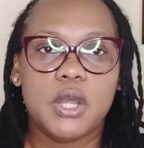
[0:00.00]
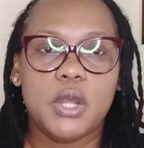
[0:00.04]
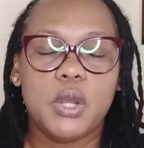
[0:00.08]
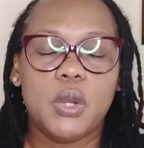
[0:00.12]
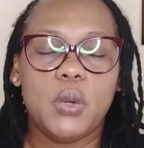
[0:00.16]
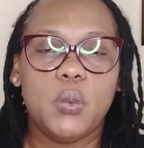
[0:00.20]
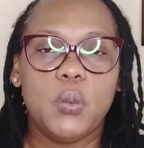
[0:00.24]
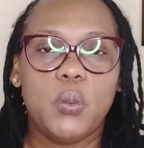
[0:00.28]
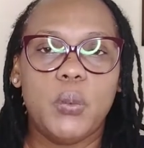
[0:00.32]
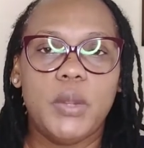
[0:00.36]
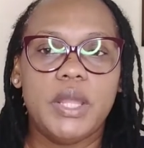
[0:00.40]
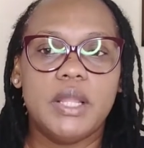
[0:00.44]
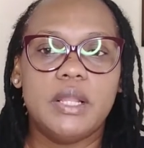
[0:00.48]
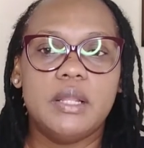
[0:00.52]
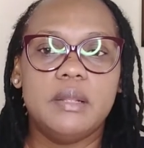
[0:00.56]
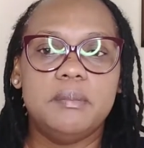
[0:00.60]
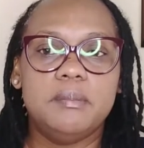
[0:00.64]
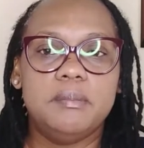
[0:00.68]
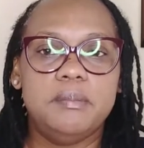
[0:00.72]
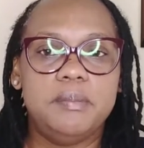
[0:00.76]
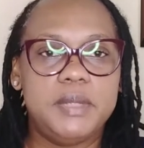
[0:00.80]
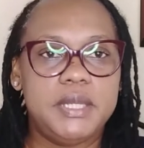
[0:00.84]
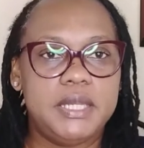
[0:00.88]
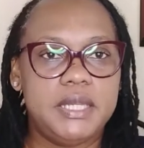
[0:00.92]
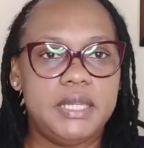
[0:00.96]
will
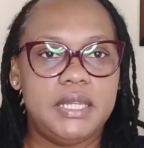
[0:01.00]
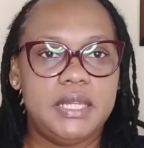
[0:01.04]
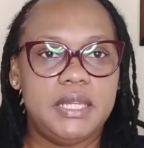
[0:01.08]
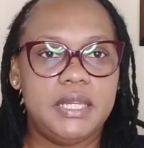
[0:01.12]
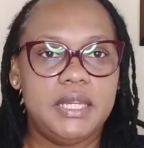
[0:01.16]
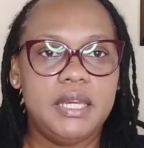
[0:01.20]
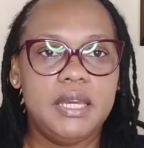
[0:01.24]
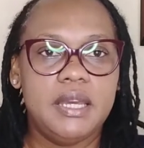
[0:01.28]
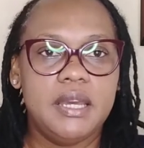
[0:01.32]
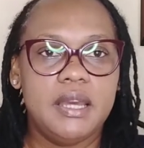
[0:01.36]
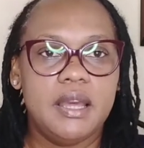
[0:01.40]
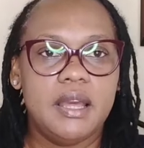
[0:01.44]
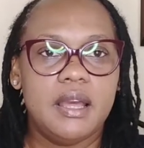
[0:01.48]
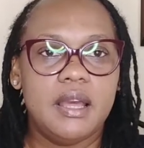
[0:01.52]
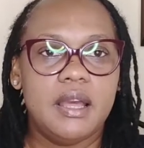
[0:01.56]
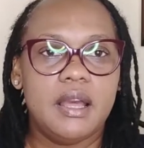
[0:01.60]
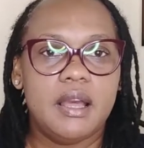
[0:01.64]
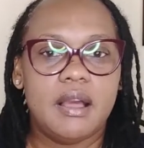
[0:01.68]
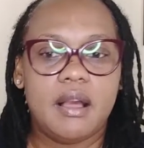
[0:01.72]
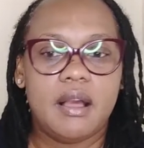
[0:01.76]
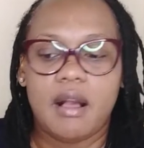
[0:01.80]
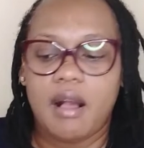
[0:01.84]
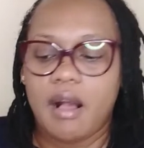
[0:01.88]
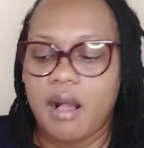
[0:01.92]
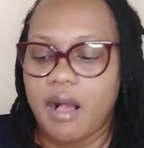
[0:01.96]
be
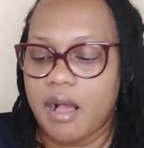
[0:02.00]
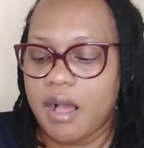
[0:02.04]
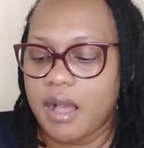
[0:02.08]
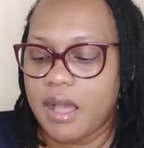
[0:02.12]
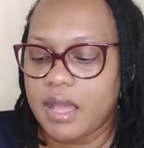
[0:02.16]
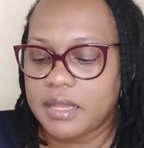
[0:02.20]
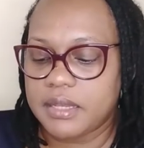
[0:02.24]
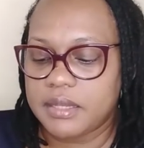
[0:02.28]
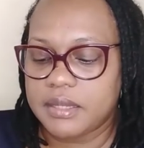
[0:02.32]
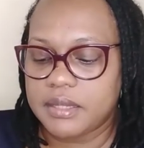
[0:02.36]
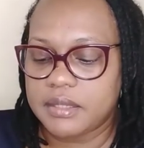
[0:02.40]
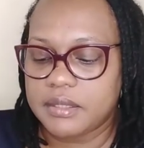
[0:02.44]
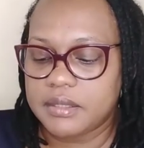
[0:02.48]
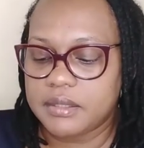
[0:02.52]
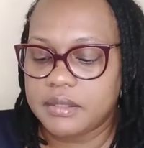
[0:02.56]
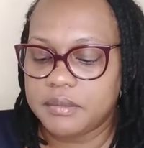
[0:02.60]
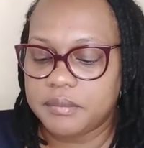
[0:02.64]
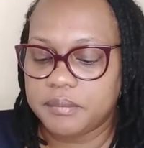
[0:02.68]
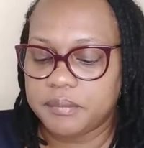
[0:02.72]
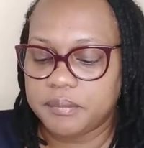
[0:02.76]
on